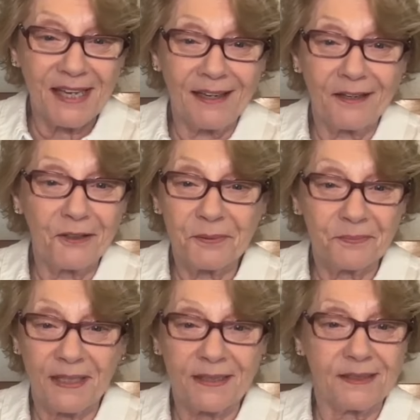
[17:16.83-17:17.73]
Because
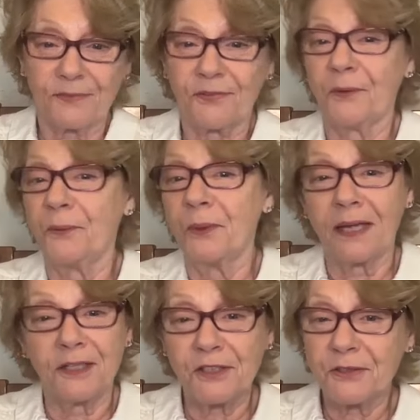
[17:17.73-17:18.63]
it's for all
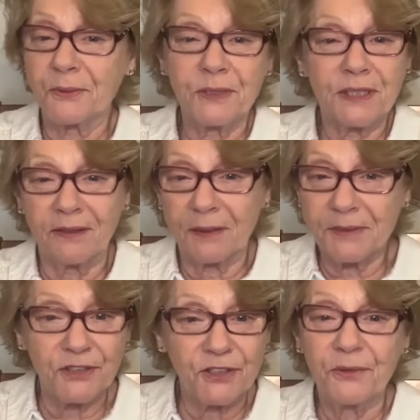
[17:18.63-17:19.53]
ages, all
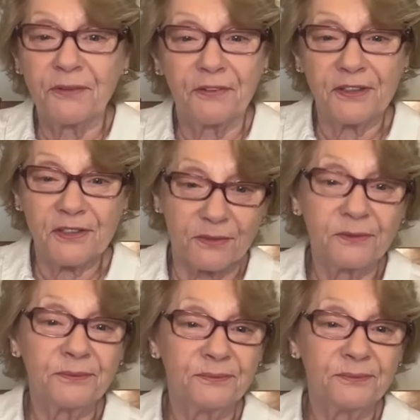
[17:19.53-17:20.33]
times. It's universal.